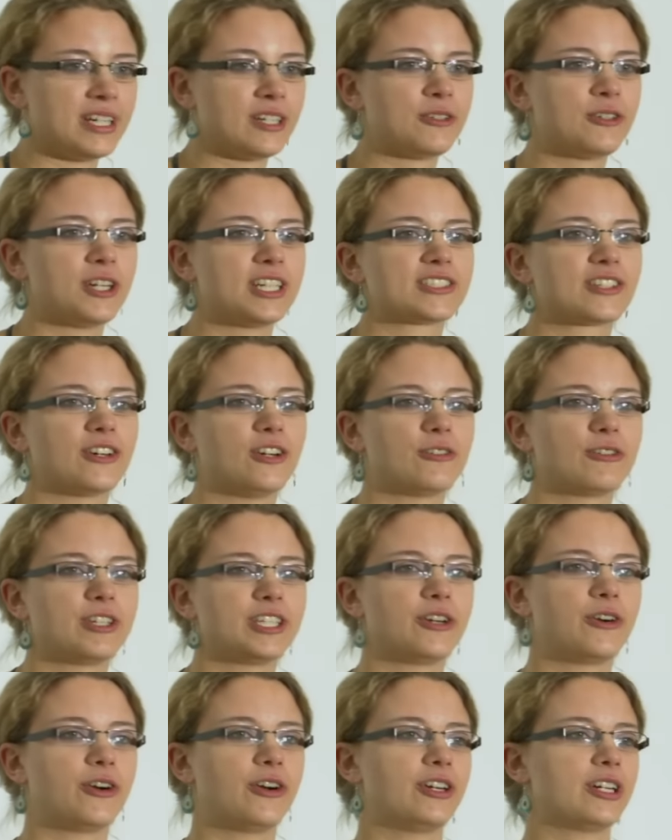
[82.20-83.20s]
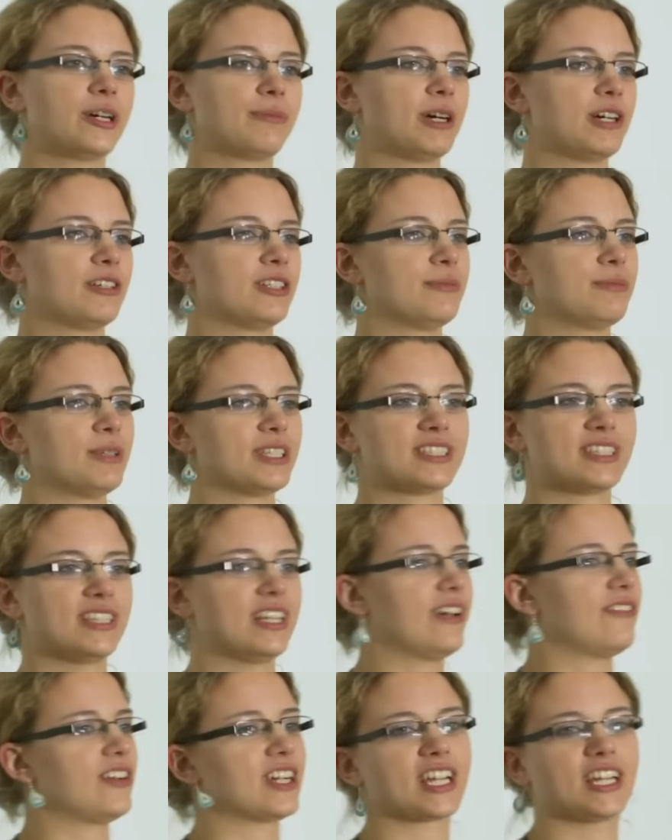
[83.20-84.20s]
Who has already heard about it but
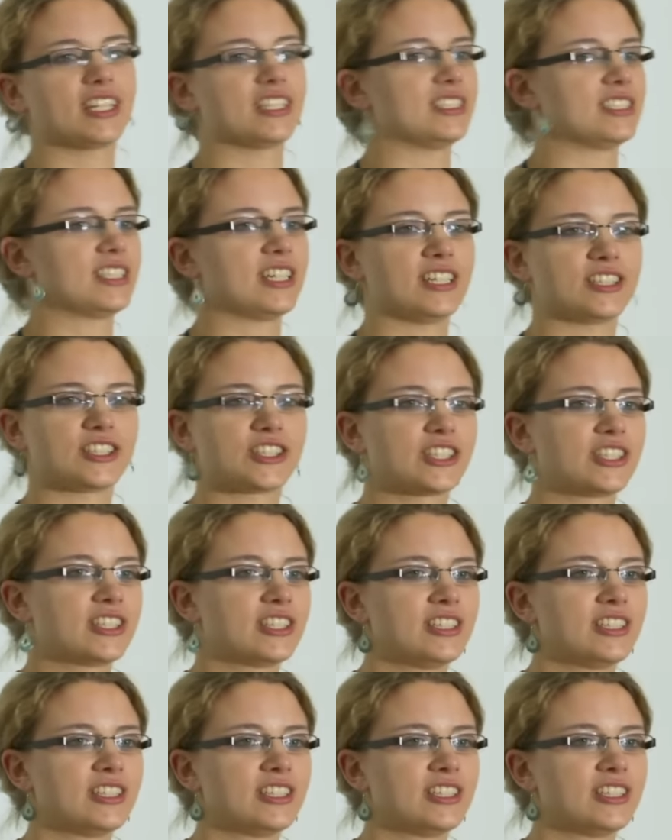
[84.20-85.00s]
never got in touch?